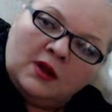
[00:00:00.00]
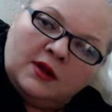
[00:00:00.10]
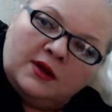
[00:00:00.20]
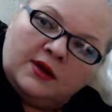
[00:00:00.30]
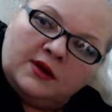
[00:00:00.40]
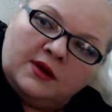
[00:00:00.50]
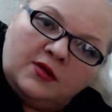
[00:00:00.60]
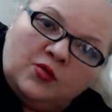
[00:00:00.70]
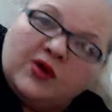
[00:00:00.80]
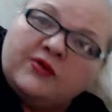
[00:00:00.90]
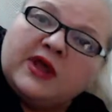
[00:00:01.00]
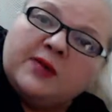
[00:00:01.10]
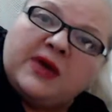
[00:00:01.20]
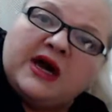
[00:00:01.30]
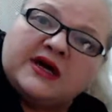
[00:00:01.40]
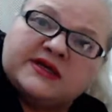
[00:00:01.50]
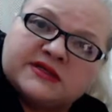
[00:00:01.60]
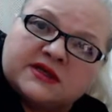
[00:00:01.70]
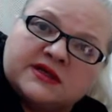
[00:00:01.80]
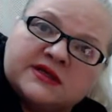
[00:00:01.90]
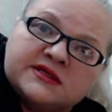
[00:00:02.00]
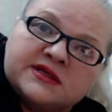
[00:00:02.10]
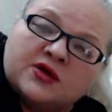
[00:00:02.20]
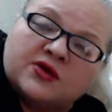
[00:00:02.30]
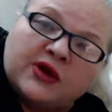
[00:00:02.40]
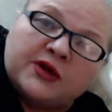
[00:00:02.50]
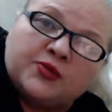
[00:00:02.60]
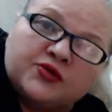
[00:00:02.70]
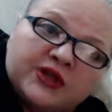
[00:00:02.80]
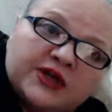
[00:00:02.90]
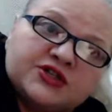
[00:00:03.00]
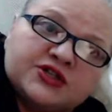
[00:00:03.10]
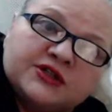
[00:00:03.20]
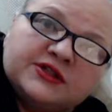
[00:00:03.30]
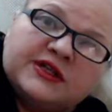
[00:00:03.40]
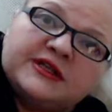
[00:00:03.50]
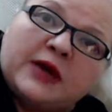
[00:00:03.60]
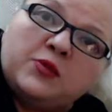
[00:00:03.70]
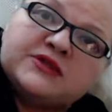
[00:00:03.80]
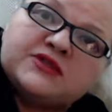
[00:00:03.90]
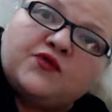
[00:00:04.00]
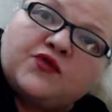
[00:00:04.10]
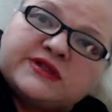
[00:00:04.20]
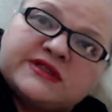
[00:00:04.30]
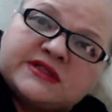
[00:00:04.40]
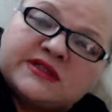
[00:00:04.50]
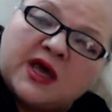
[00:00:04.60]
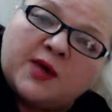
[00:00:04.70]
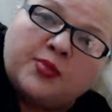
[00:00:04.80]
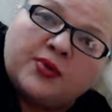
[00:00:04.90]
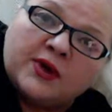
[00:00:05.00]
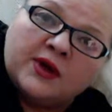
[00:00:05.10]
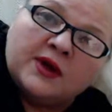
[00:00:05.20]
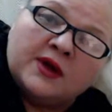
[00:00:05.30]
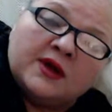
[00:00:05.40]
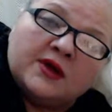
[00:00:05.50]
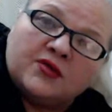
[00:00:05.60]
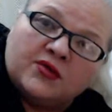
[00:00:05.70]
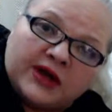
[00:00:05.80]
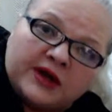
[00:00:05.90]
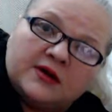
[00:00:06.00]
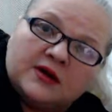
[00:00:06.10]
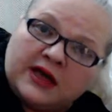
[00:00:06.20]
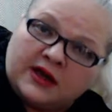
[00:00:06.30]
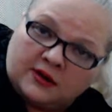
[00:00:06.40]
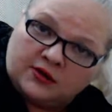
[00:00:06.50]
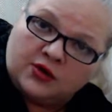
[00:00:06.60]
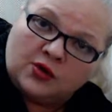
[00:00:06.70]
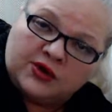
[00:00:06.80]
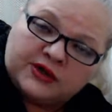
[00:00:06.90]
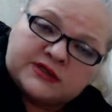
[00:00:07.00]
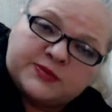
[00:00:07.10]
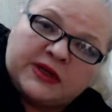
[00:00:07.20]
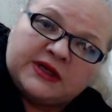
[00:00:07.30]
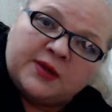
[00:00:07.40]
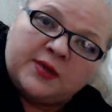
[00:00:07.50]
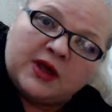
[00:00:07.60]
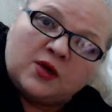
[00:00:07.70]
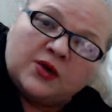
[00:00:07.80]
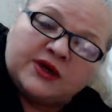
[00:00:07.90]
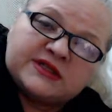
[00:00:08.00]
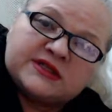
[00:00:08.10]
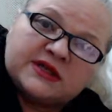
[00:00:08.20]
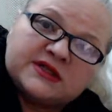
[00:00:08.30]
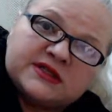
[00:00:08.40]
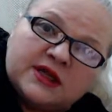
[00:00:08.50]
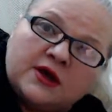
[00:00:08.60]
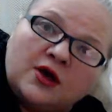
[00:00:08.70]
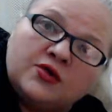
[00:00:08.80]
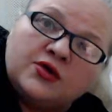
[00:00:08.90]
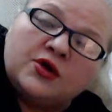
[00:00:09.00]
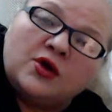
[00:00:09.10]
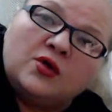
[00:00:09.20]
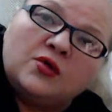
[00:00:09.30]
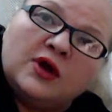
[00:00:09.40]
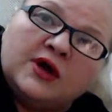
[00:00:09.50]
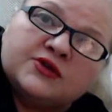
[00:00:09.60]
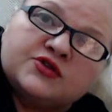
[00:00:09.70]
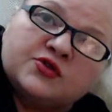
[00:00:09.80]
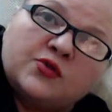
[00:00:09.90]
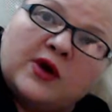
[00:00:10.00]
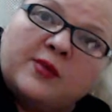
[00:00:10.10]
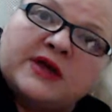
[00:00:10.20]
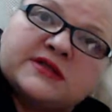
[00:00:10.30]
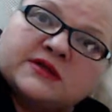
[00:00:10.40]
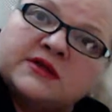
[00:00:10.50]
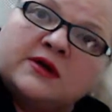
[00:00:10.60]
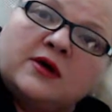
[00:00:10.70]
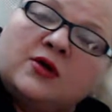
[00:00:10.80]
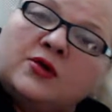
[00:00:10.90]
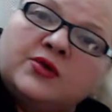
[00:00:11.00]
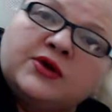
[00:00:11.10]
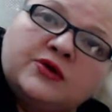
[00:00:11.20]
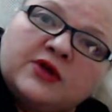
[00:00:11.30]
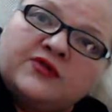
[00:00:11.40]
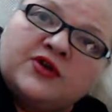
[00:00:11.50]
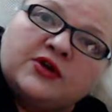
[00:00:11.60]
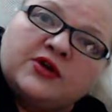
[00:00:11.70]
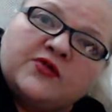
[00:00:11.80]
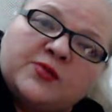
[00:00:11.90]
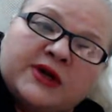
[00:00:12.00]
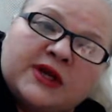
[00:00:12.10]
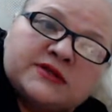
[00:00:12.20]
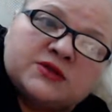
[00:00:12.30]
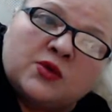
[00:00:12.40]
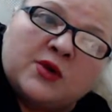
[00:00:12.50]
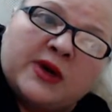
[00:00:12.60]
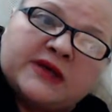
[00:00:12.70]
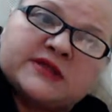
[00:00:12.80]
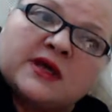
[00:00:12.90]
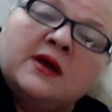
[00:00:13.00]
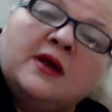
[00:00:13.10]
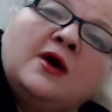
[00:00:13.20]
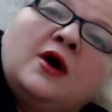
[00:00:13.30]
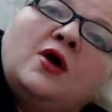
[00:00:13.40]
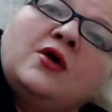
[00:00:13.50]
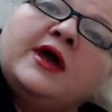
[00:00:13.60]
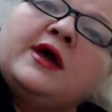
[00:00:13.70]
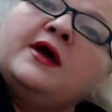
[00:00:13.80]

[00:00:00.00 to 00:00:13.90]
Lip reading: wearing a mask is a great protection, then that was the first step, right? Like, in this pandemic, when they started saying, oh, I should wear a mask, then, oh, we don't, not everybody has to wear a mask. Okay,